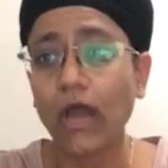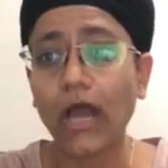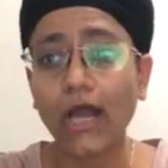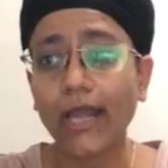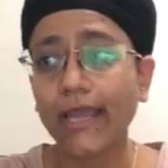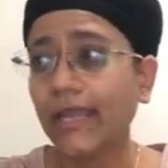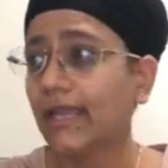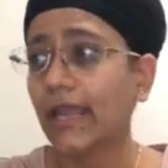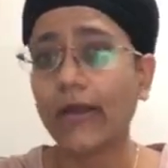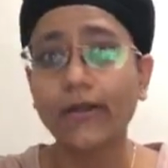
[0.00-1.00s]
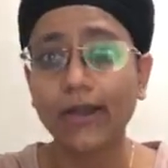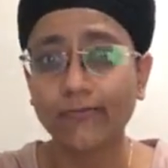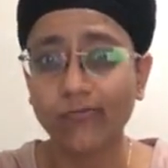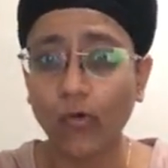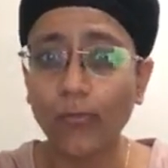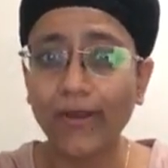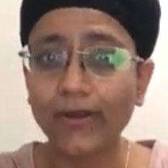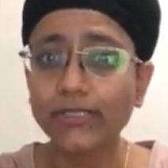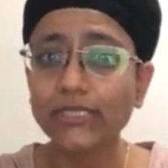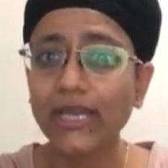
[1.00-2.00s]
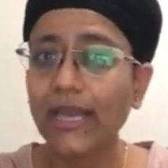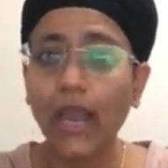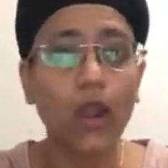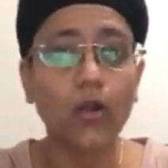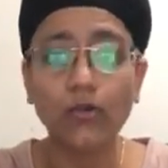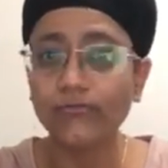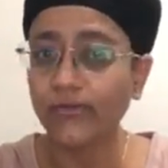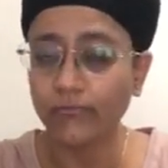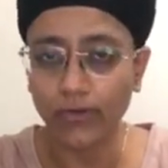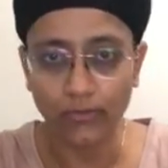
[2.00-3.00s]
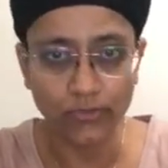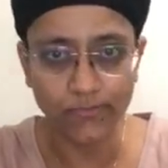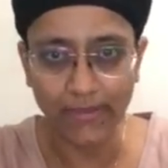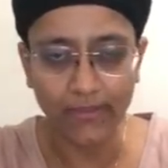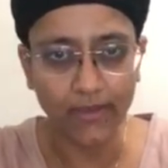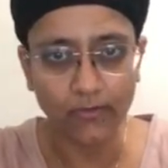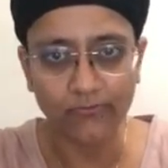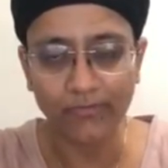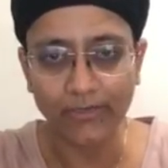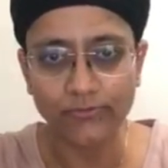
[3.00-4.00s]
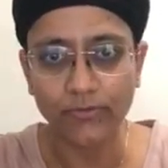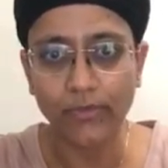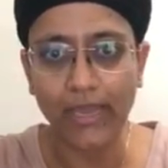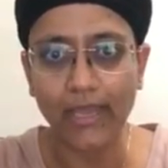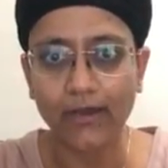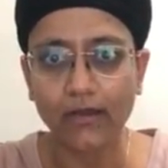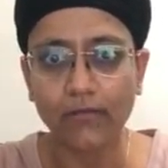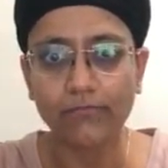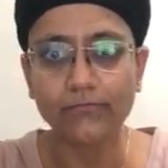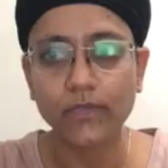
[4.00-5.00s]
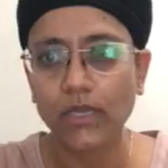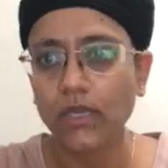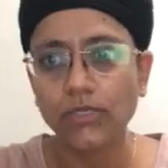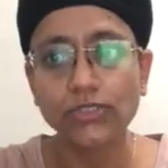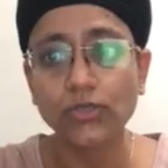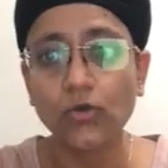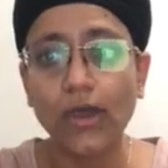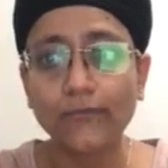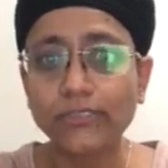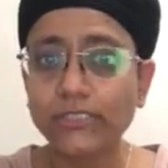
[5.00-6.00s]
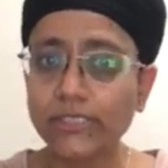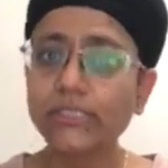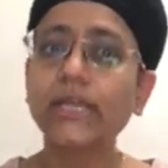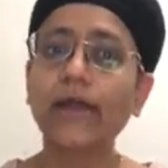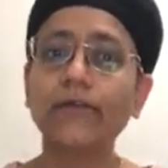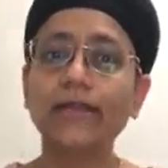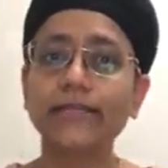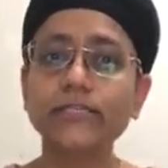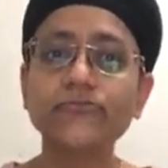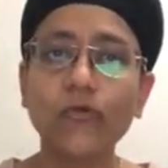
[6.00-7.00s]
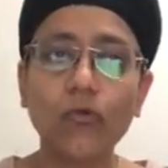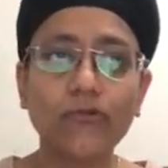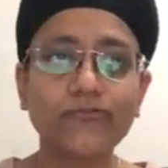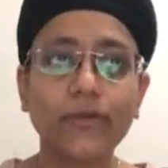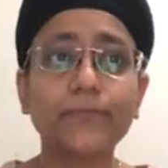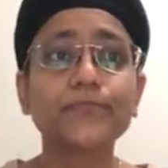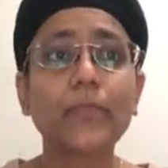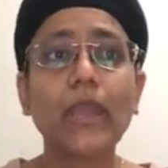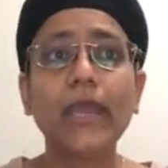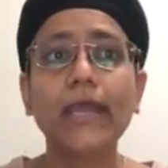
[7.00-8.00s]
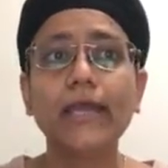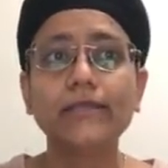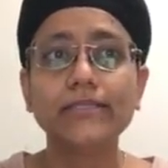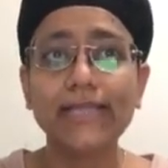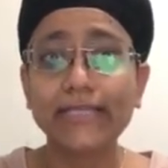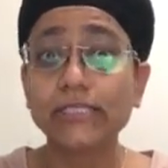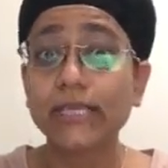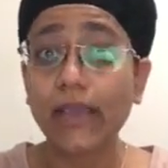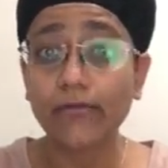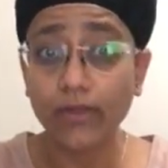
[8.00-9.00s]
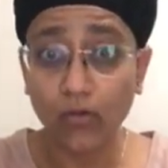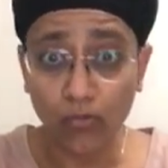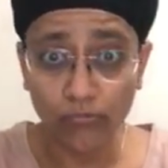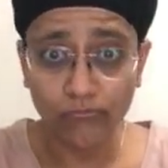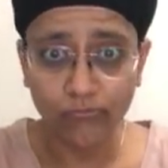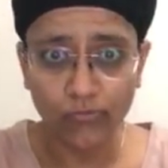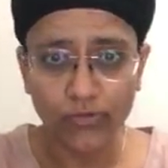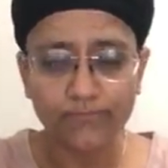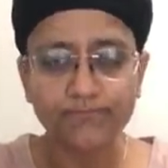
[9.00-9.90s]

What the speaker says: I carried like 4 pairs and all of them were used by the end of my trip. And so I would suggest carry at least 4 of them. Next, carry your own food.